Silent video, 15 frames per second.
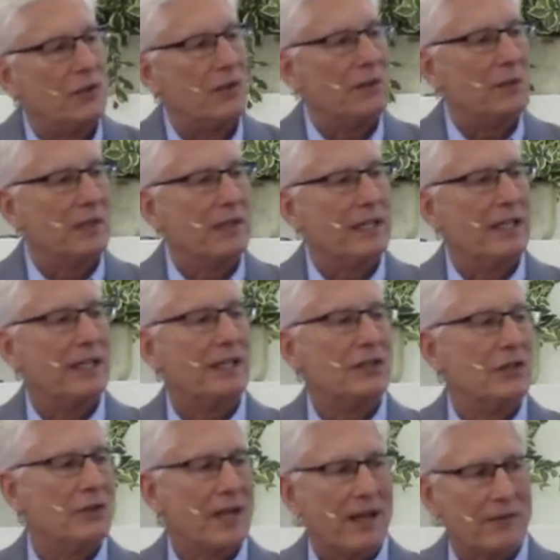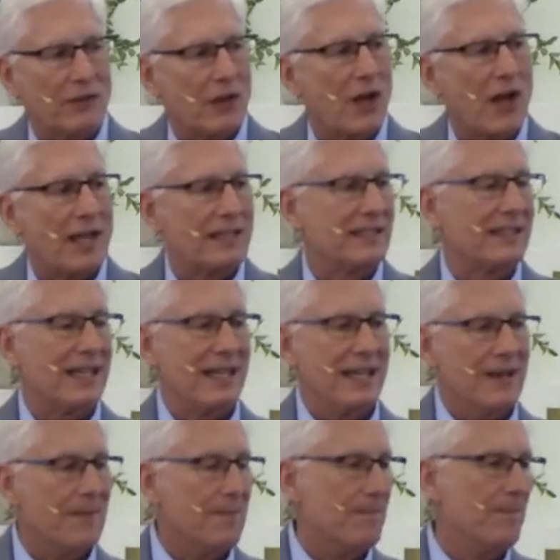who he really is, you have lost
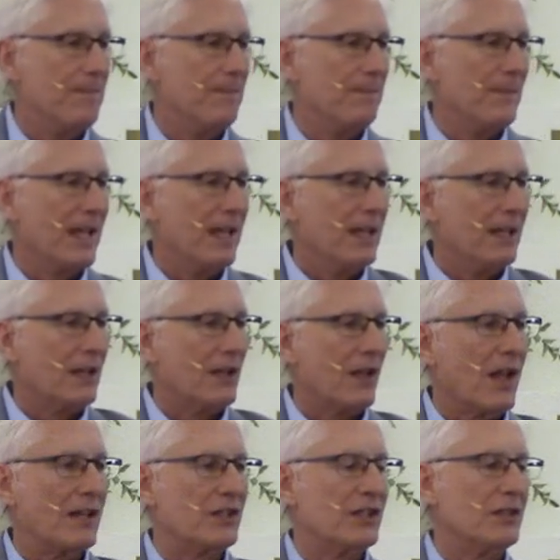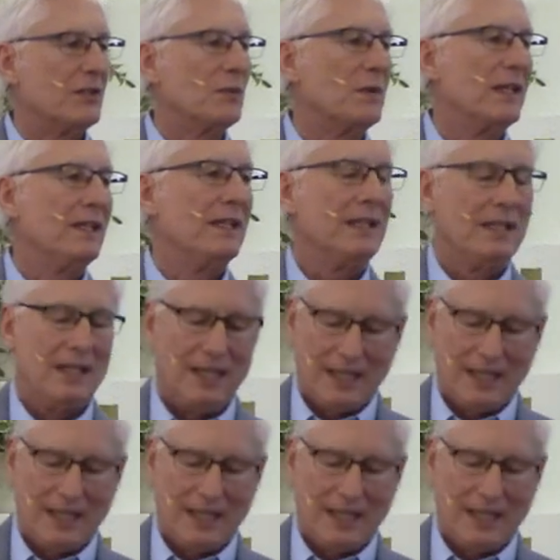him. Colossians 1